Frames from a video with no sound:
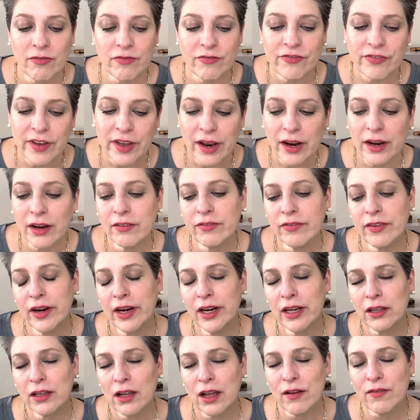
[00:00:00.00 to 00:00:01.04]
Very,
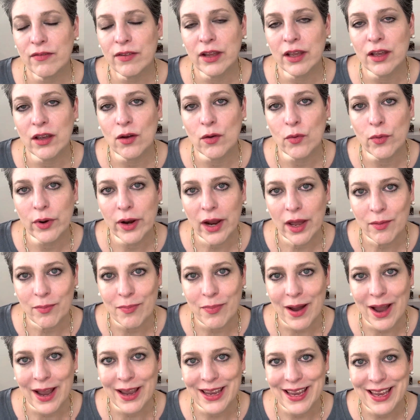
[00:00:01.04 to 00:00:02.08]
very lovely. Would I
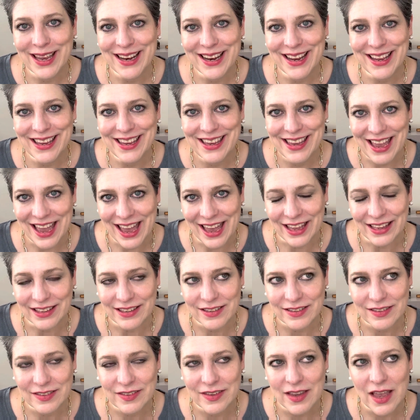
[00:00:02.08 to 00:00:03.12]
buy it?
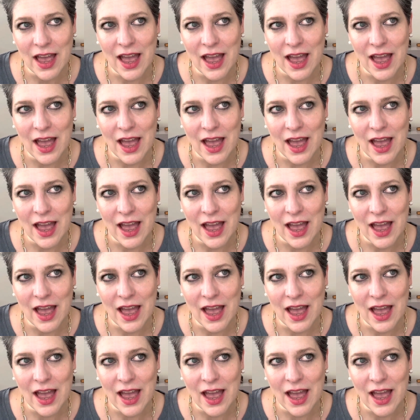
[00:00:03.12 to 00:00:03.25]
Yes.